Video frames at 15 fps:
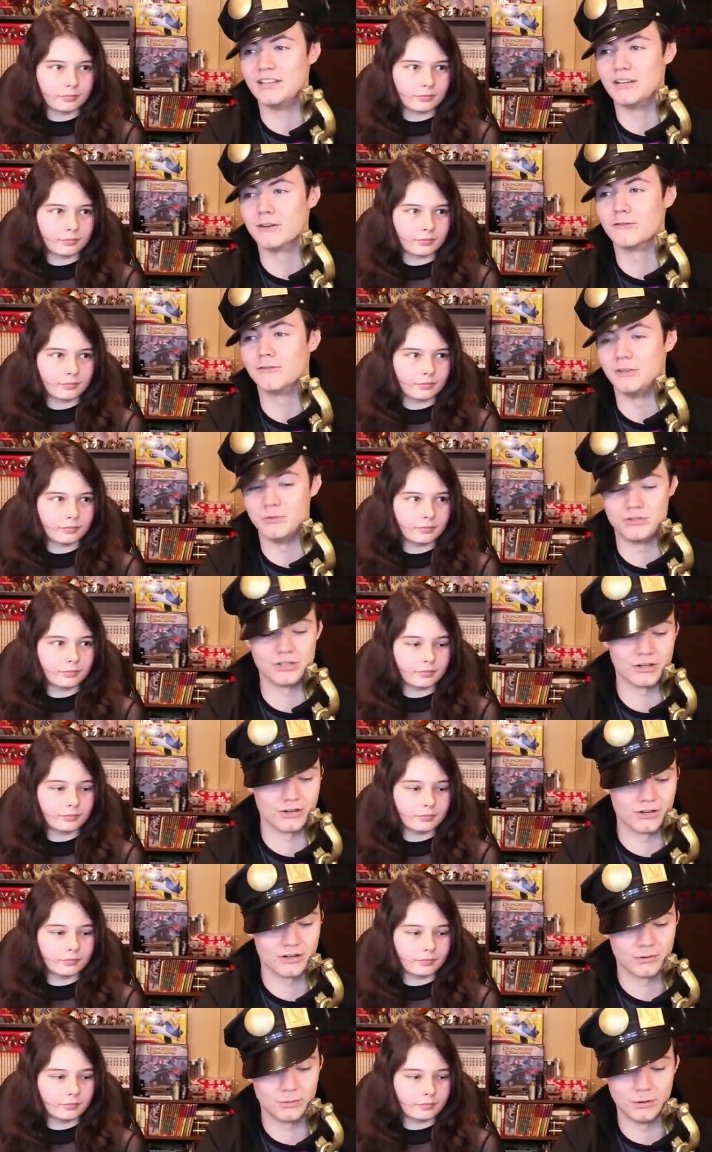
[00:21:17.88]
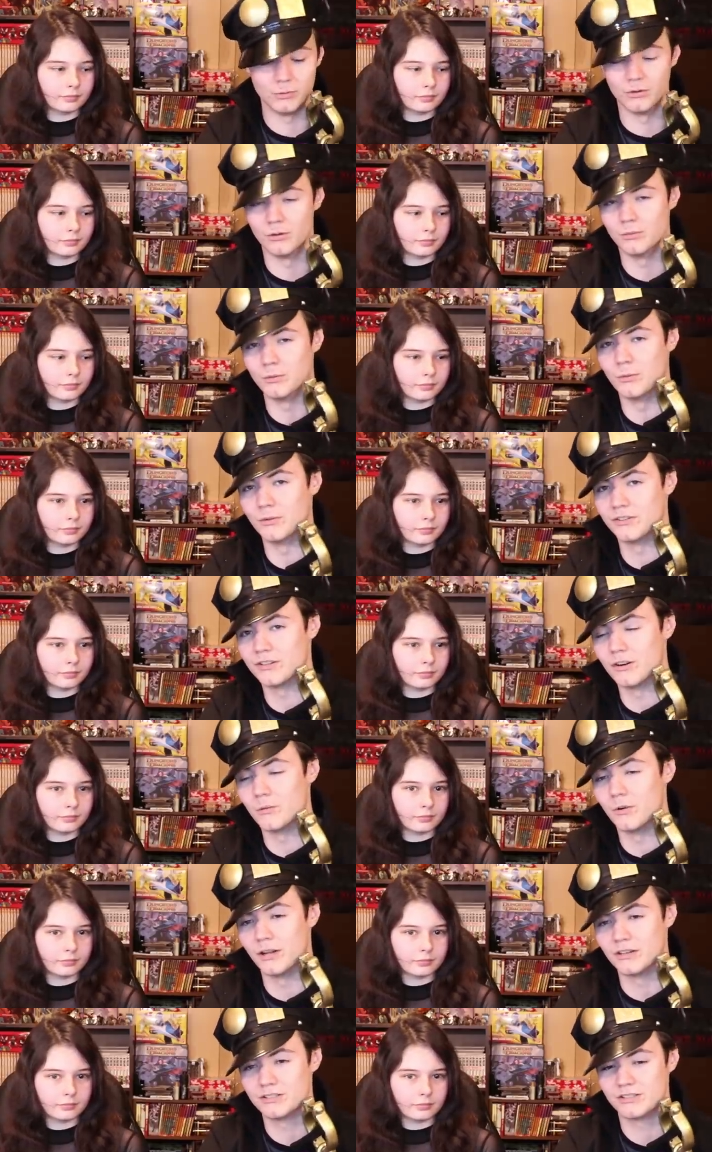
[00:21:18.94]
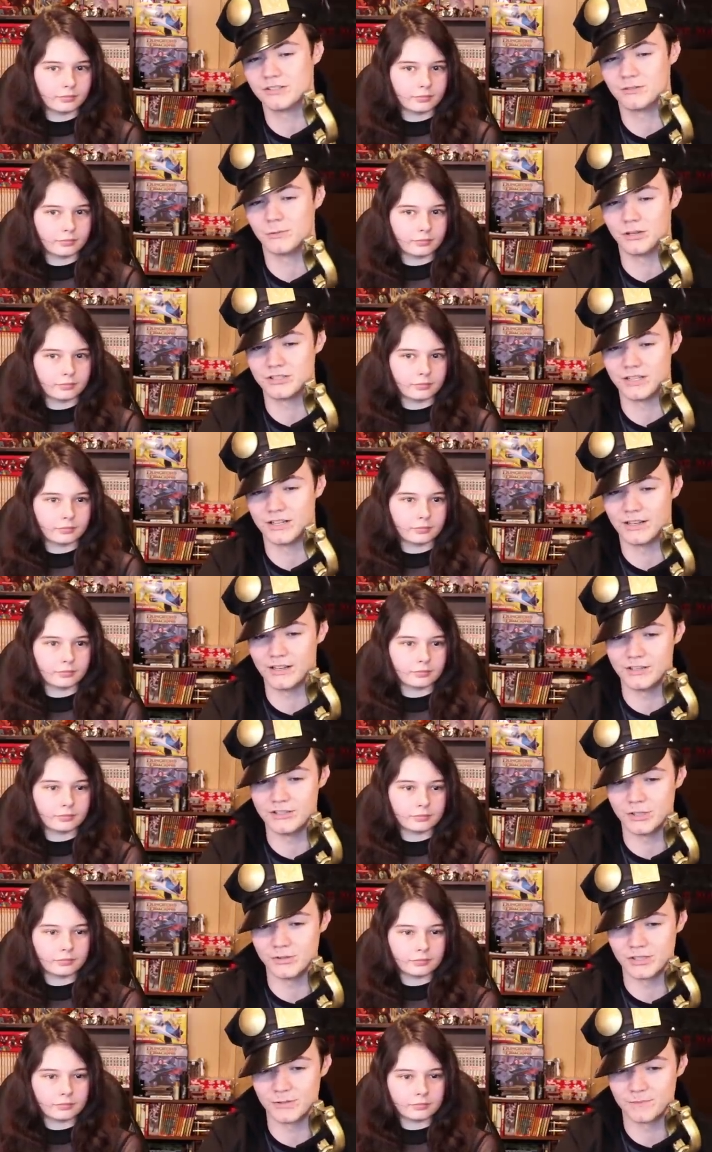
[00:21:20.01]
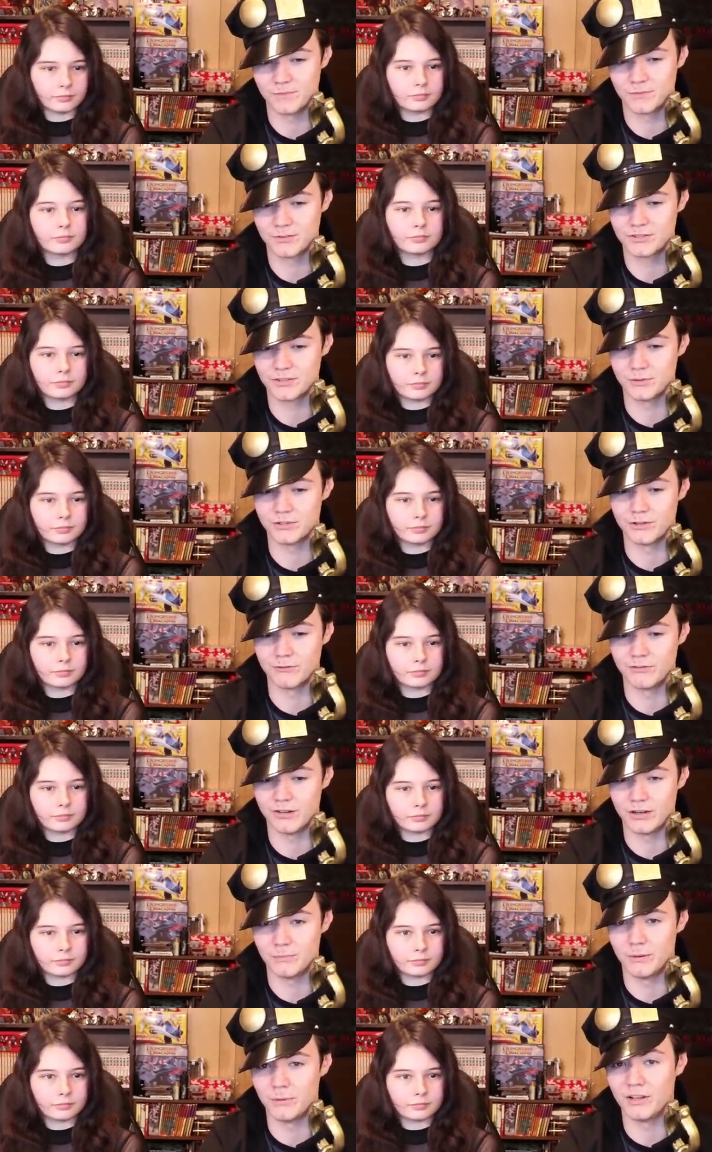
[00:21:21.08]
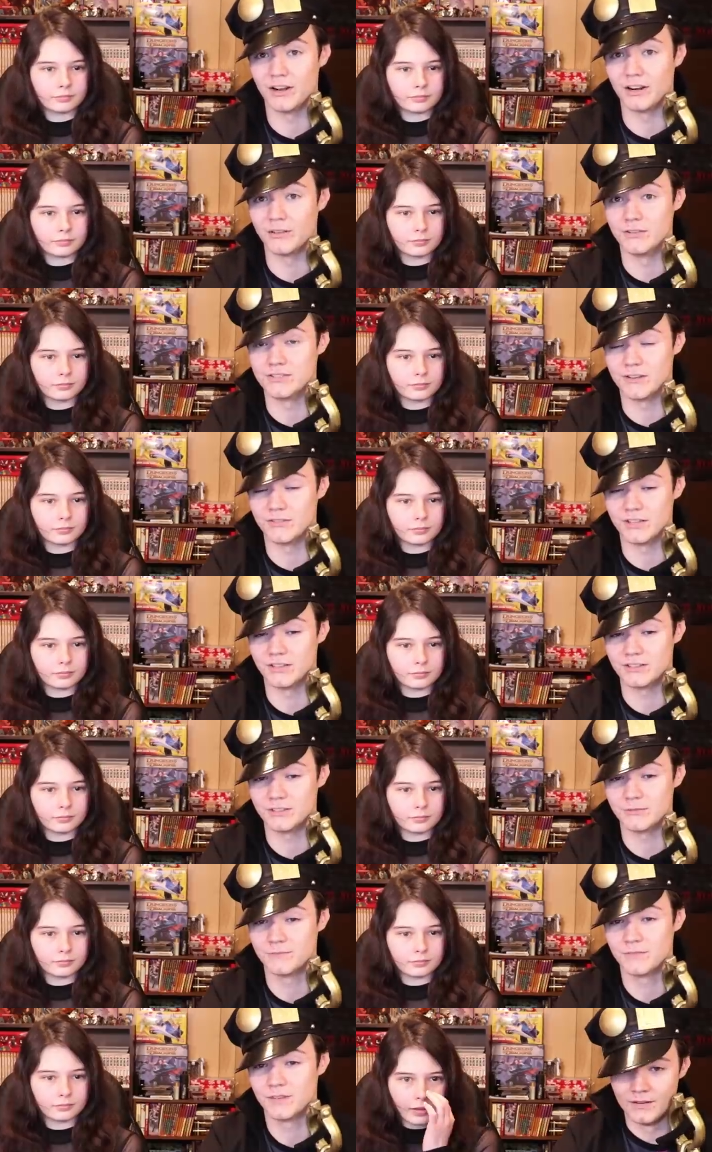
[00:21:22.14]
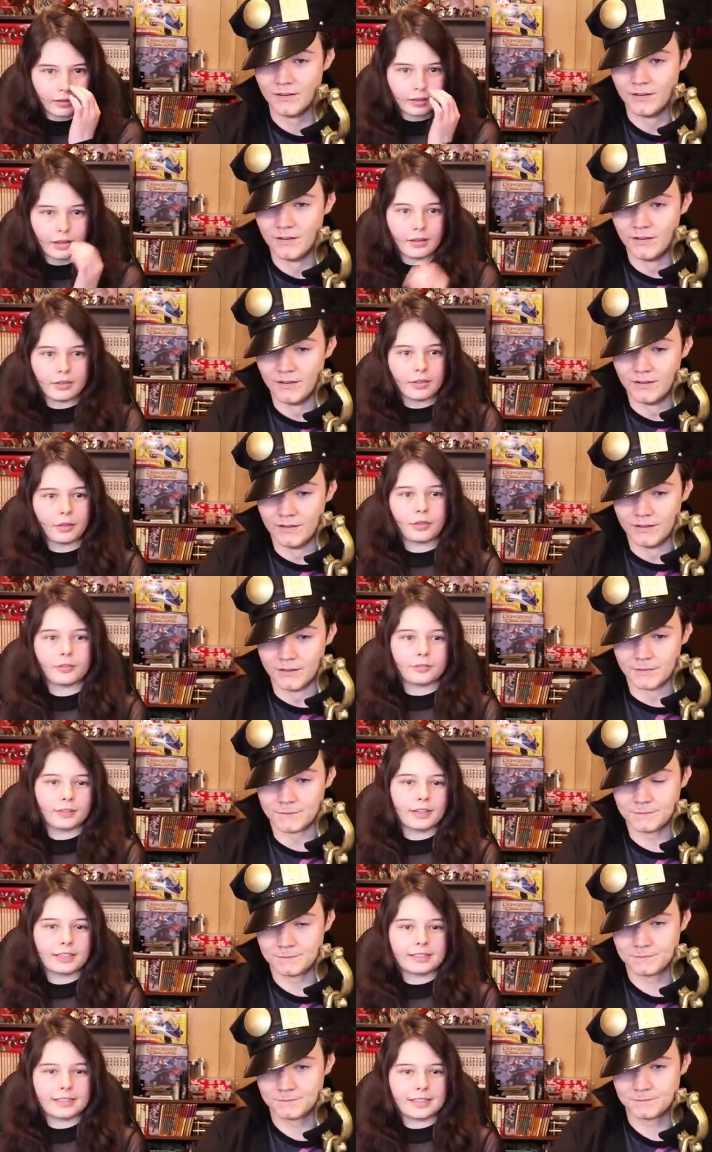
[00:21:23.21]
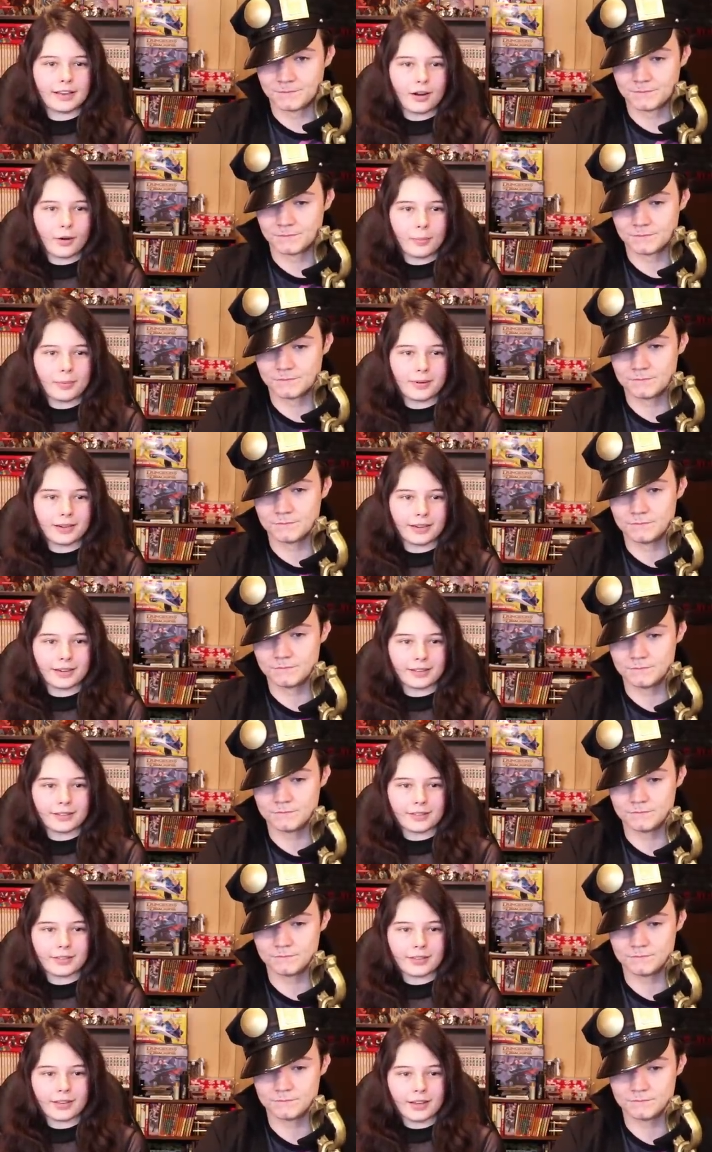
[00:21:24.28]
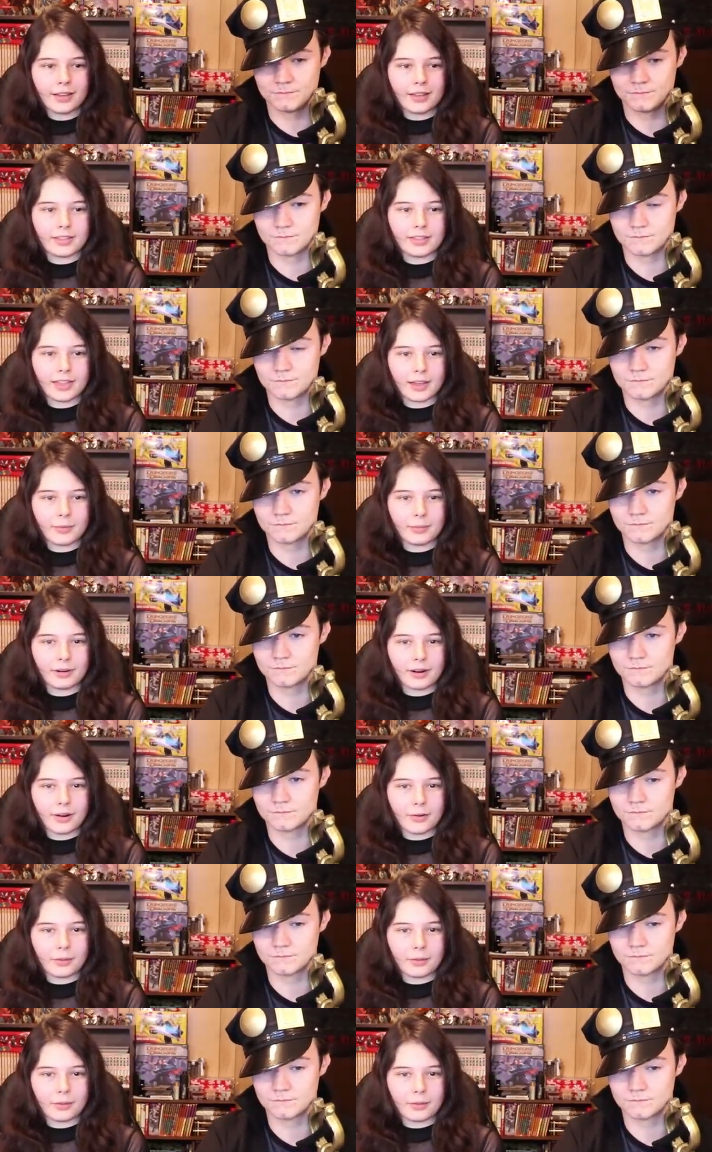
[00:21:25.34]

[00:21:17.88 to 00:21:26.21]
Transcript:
Speaker 1: near future, we will we will start watch watching uh, JoJo so don't fear. But we got other stuff to get to.
Speaker 2: Yeah, the 3D openings, they were